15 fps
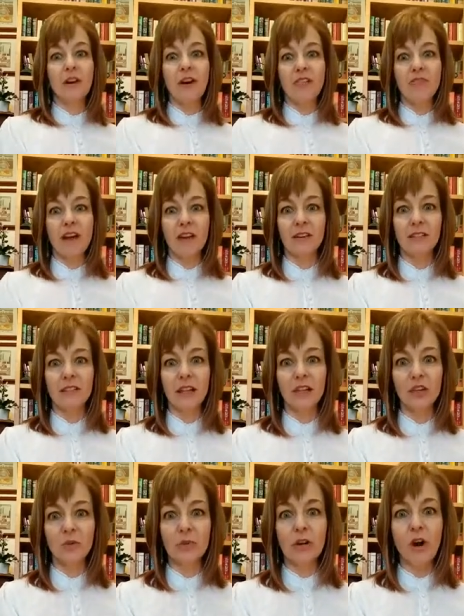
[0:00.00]
on that is a
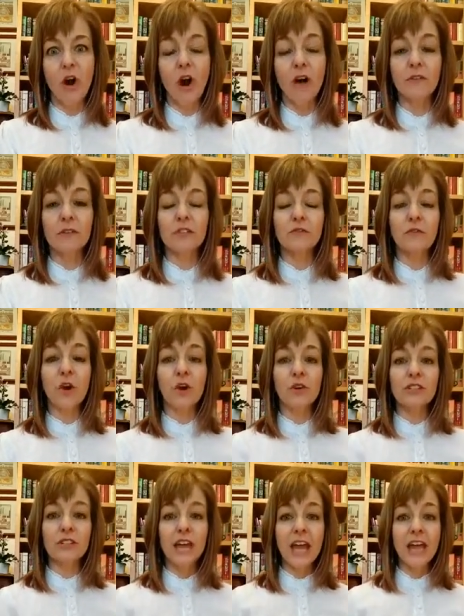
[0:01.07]
little bit off as far
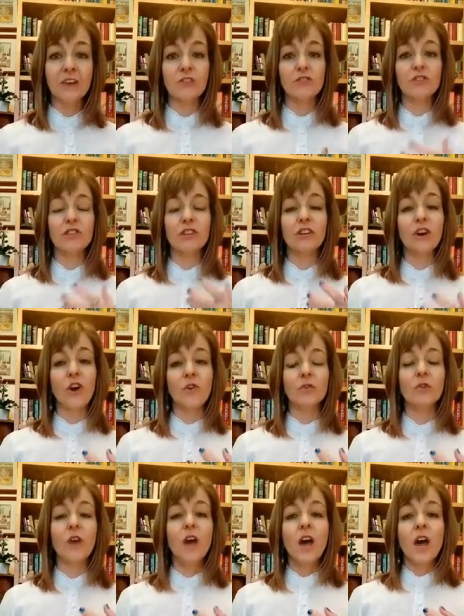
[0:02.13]
as energy
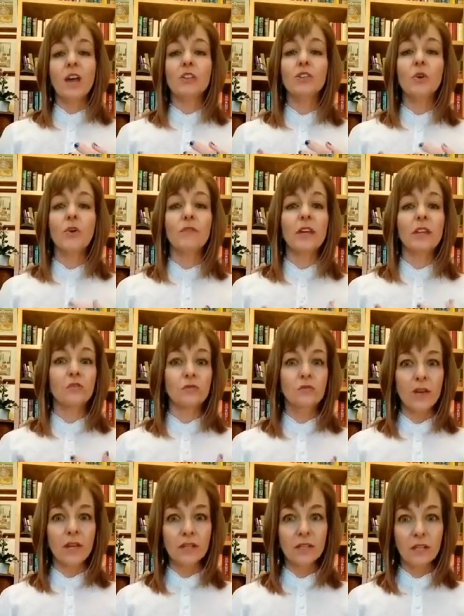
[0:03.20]
goes. And so, if that's
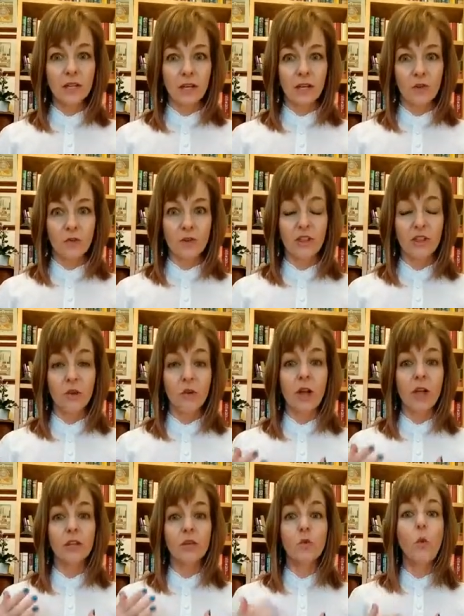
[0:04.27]
resonating with you
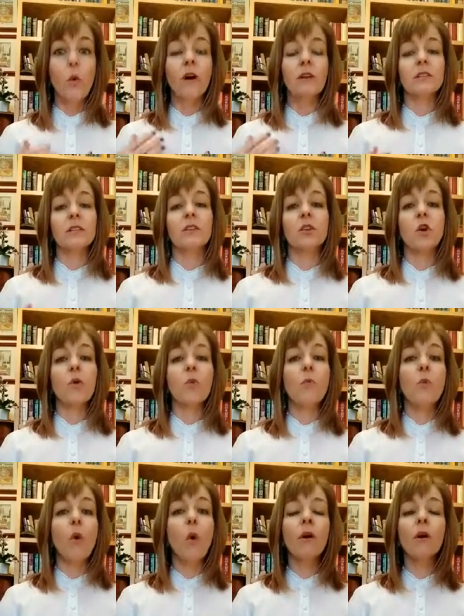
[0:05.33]
and you want to know
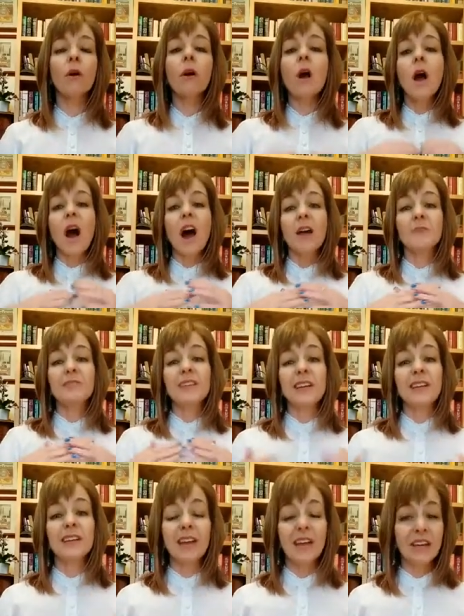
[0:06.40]
more, I'm
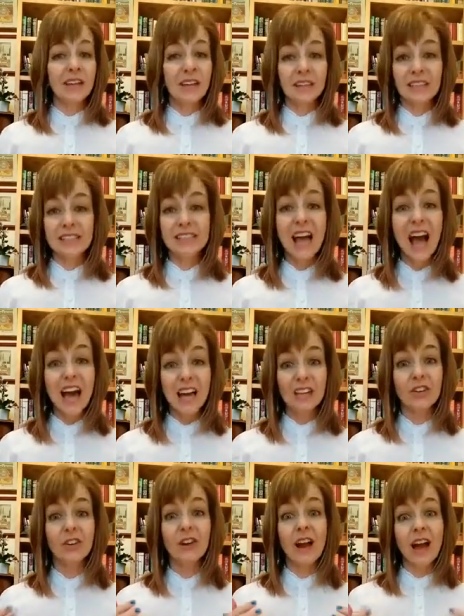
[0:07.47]
dedicating an
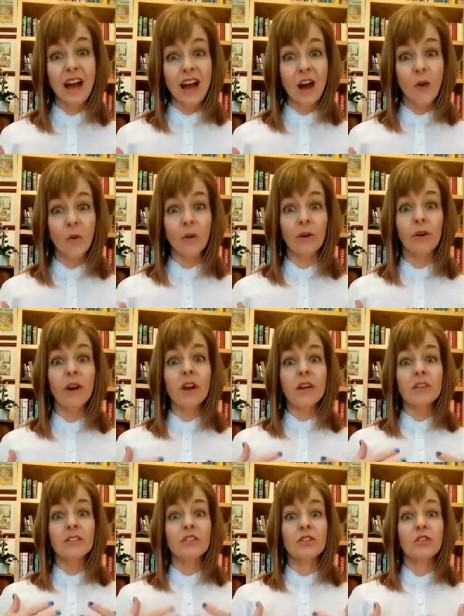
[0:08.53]
entire hour
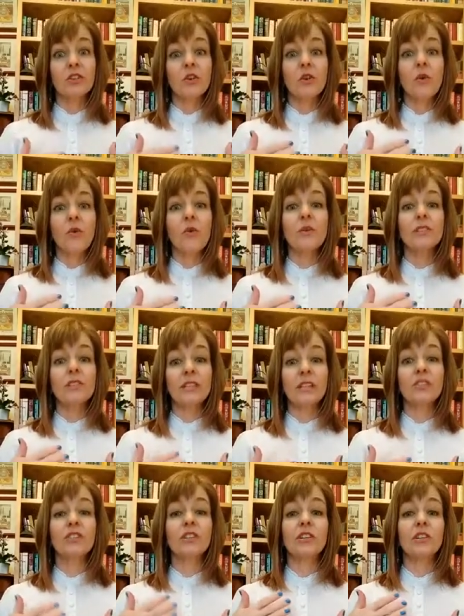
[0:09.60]
to
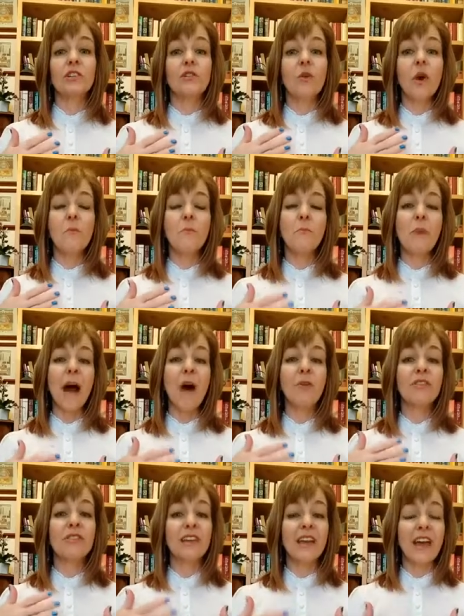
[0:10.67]
teaching you
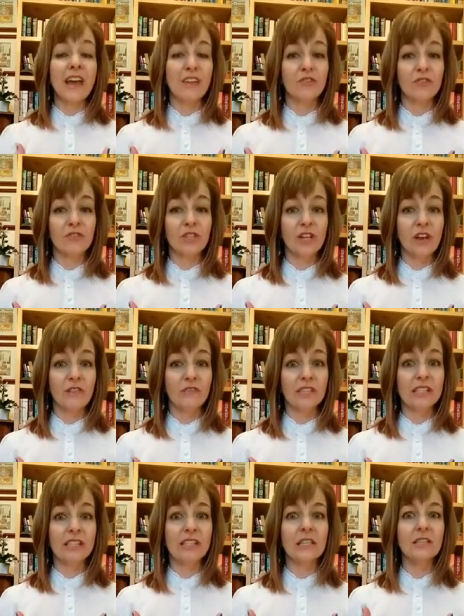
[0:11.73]
about the energy of the
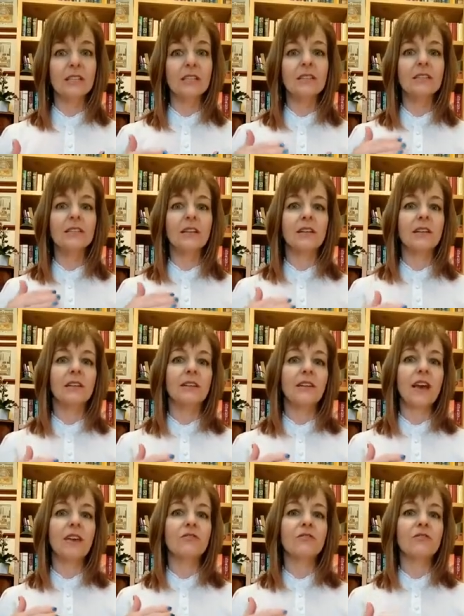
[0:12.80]
seasons in an
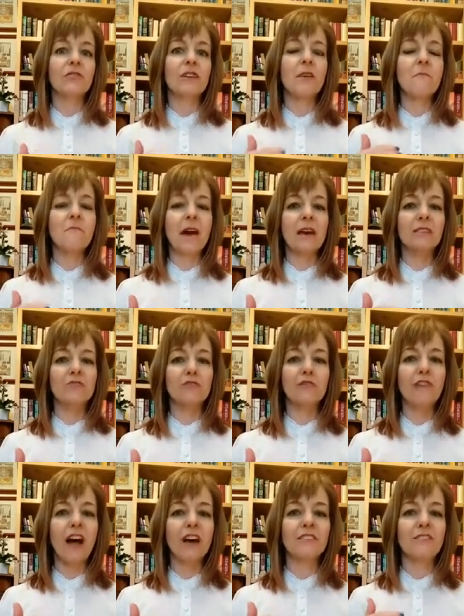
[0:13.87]
energy
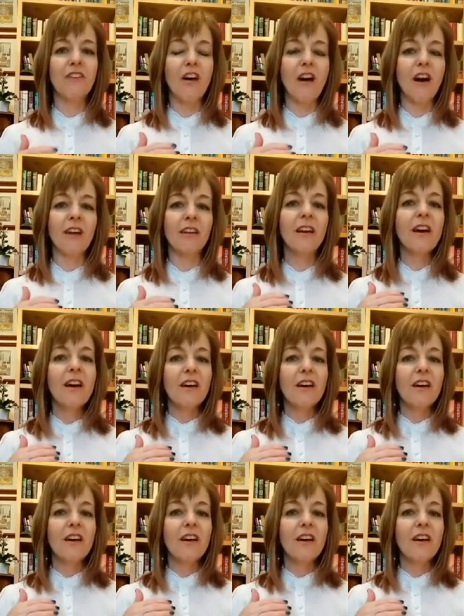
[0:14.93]
masterclass on